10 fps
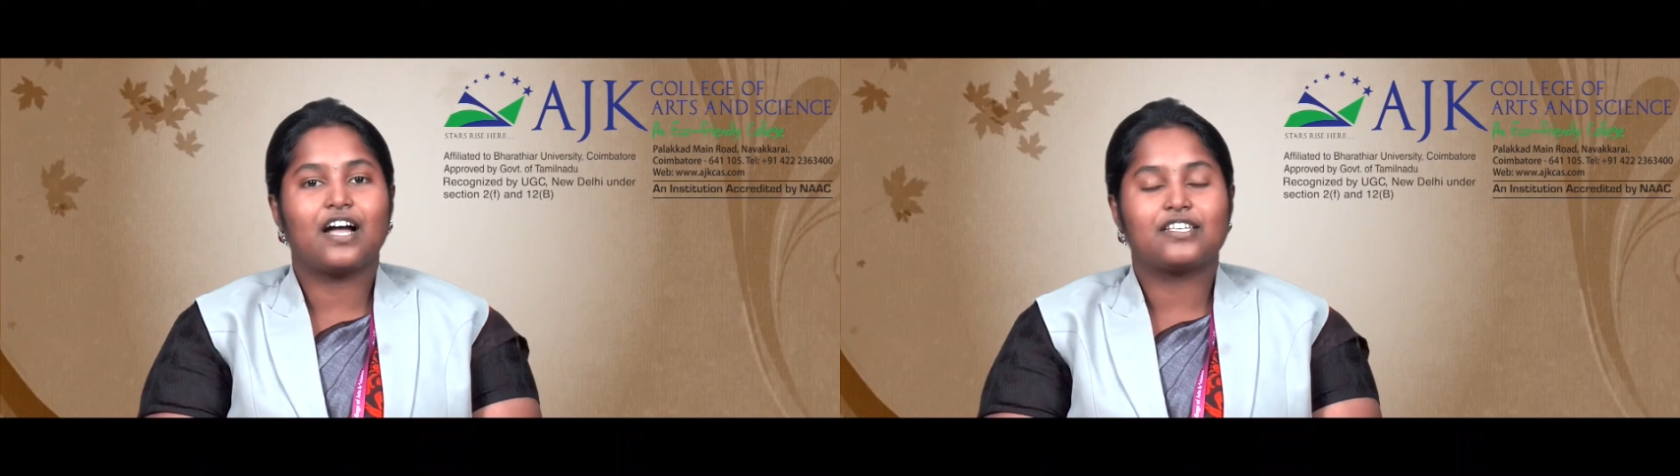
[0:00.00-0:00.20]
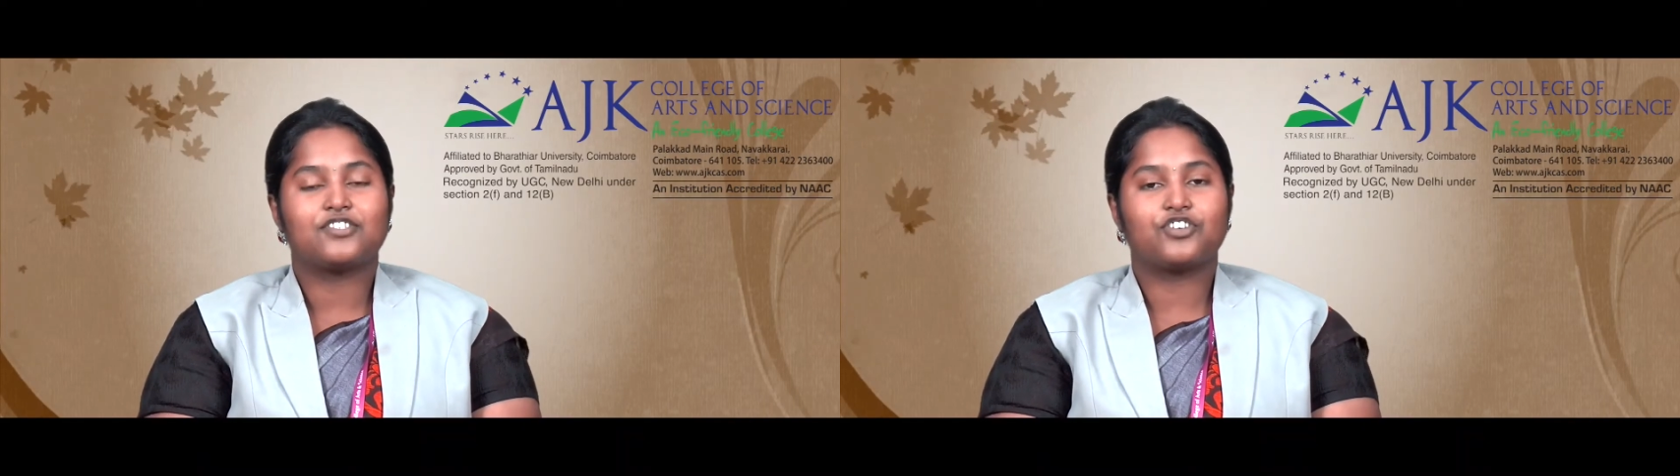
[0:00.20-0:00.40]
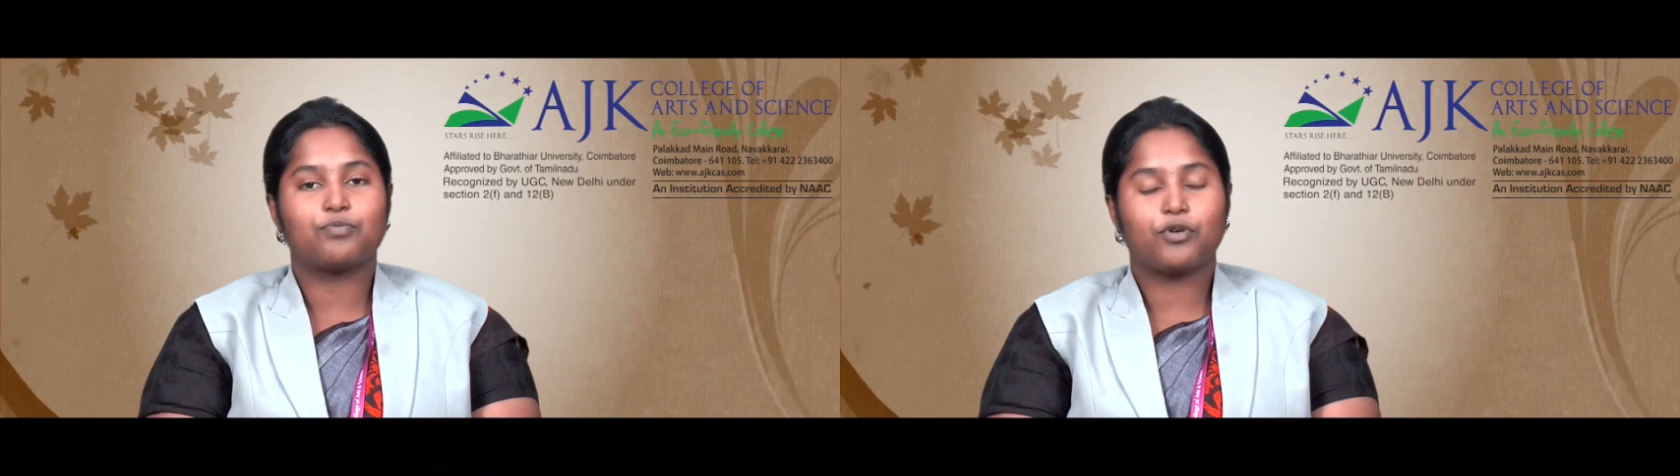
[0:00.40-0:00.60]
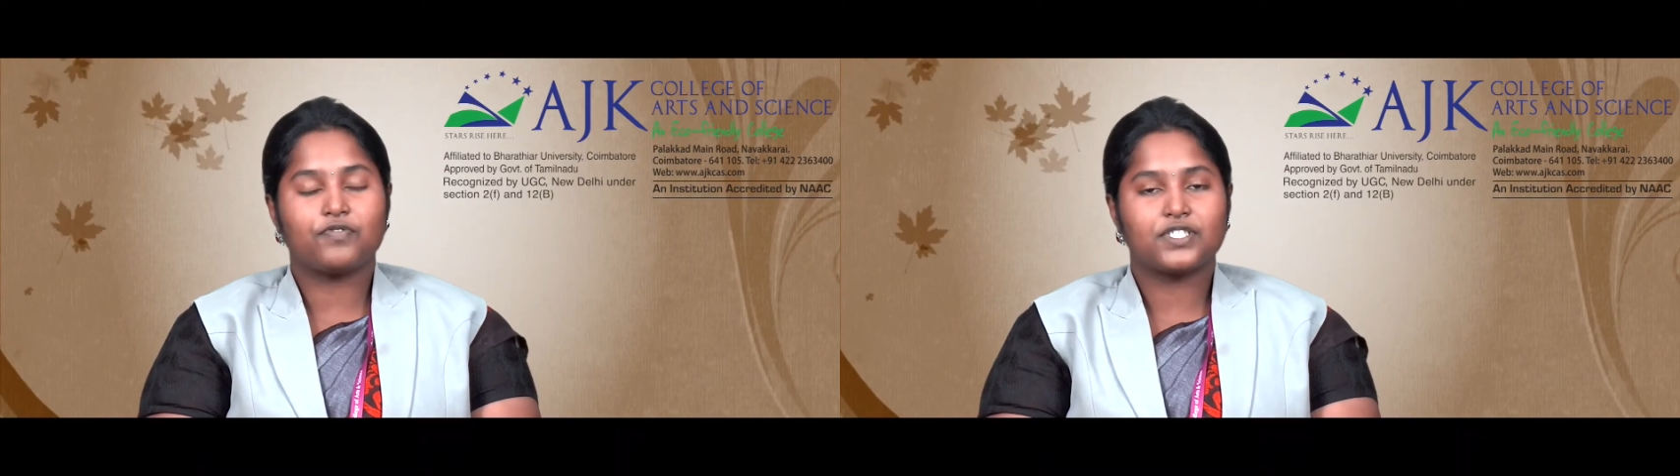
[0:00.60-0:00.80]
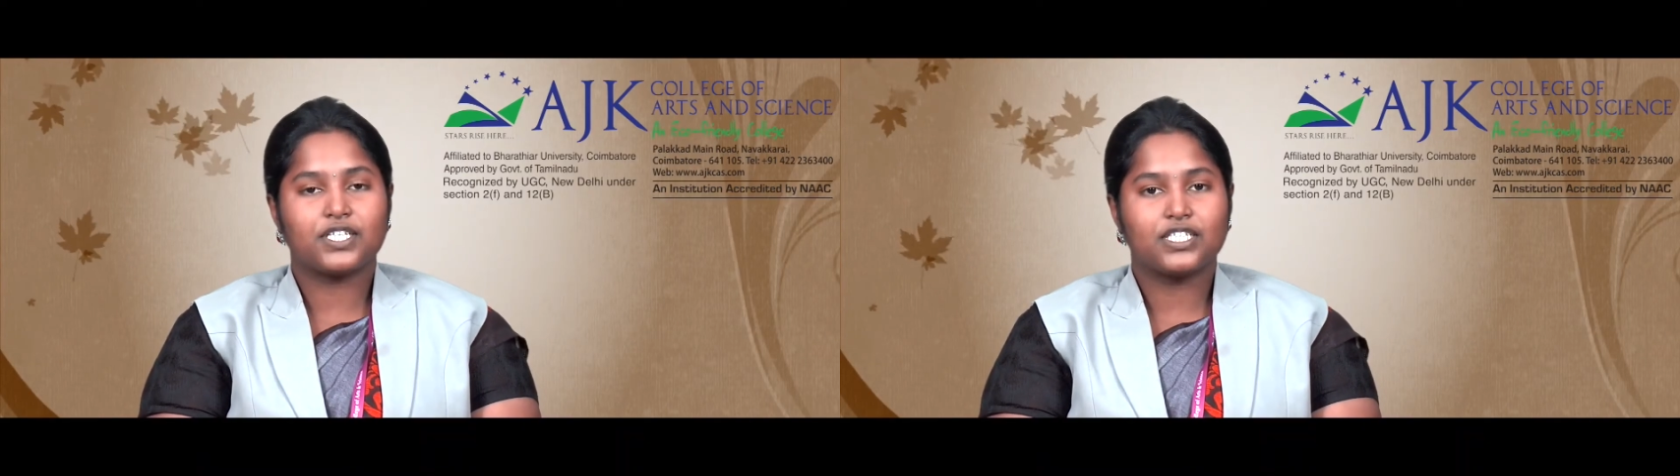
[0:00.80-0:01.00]
Assistant
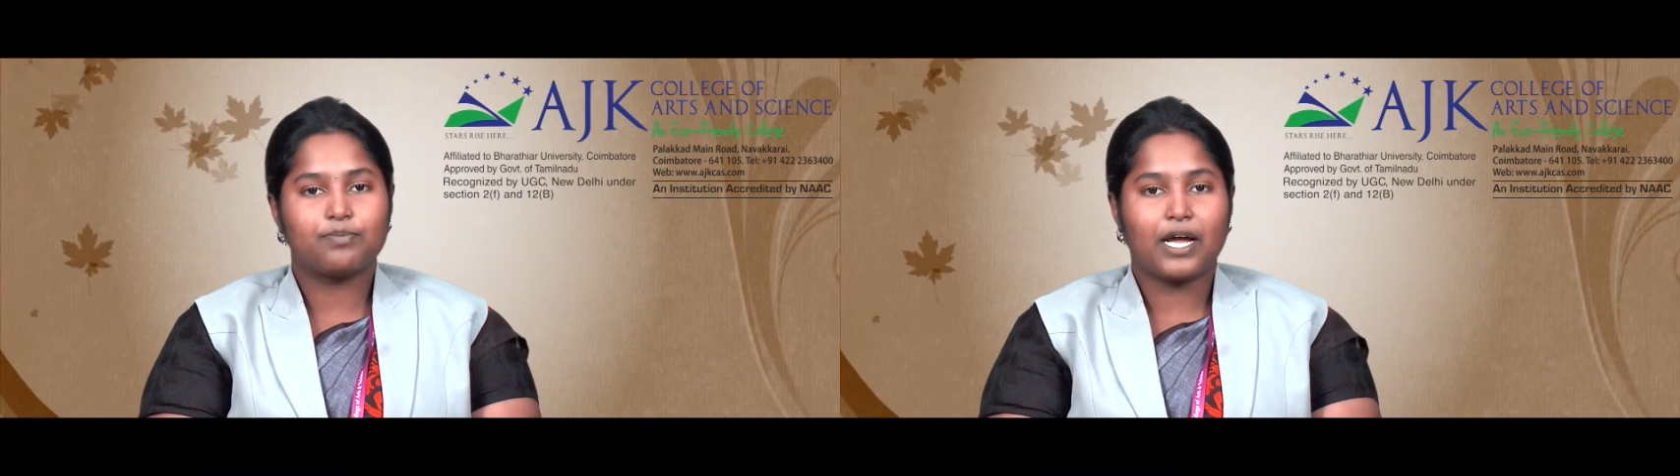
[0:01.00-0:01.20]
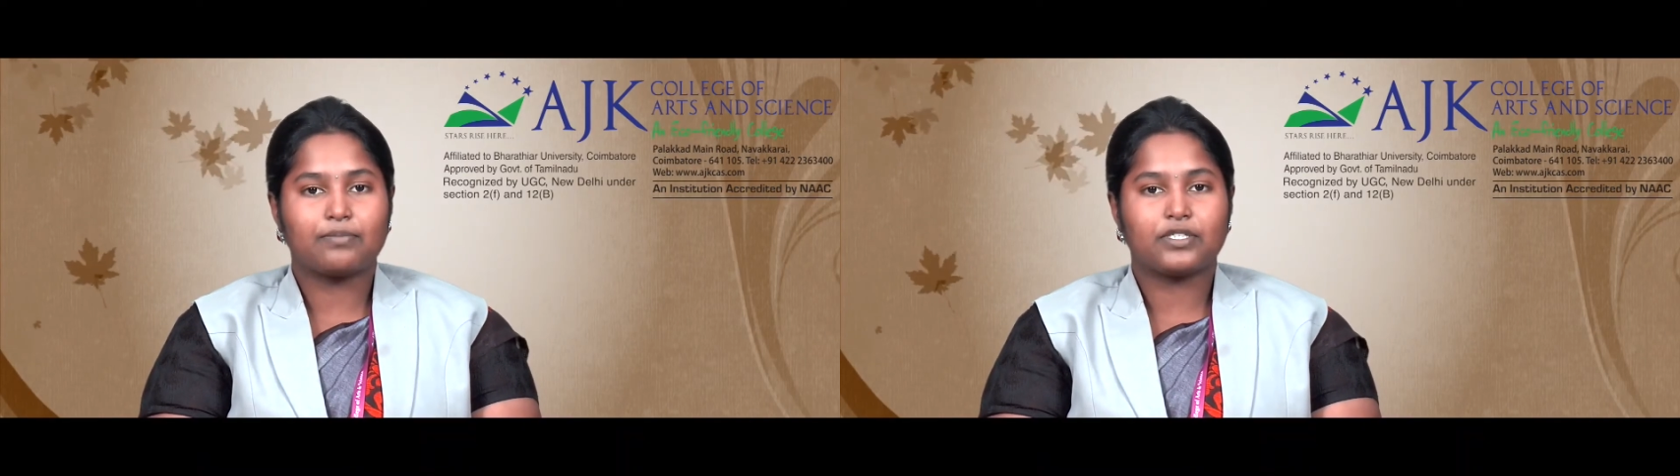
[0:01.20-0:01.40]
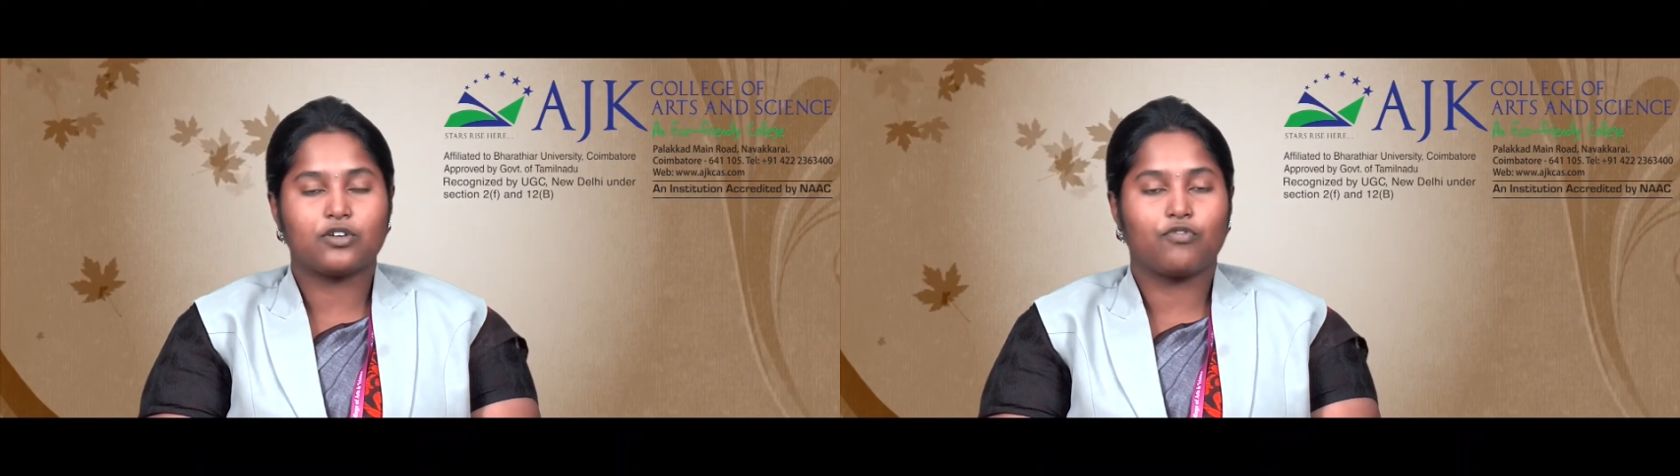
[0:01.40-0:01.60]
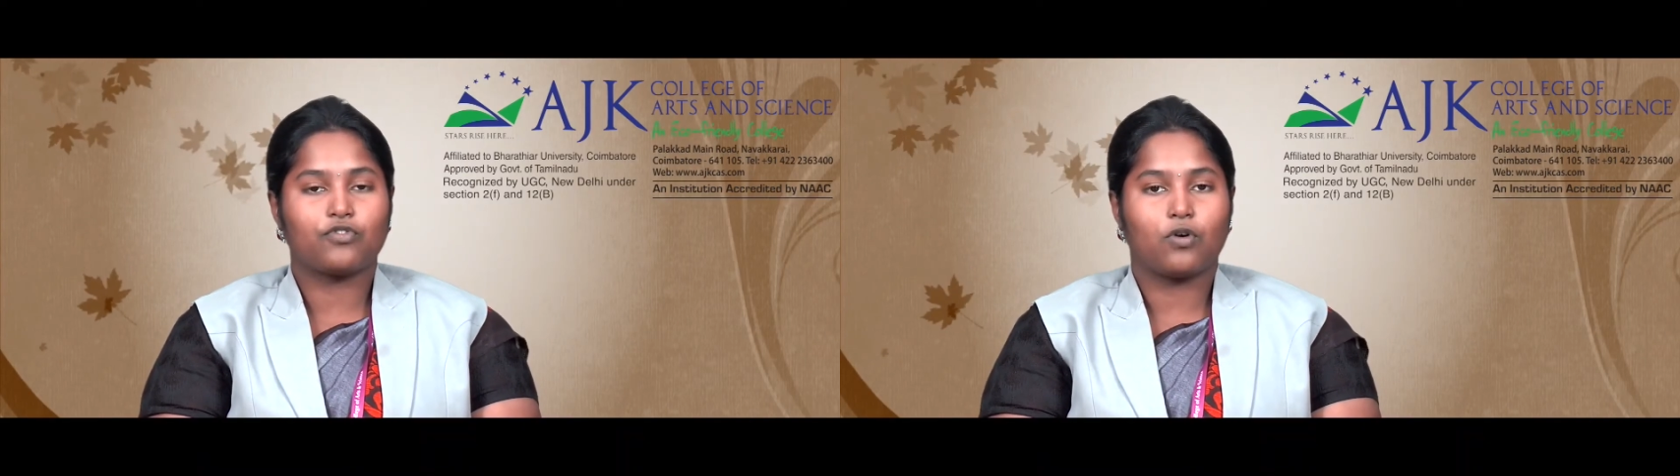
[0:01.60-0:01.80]
Professor, Department of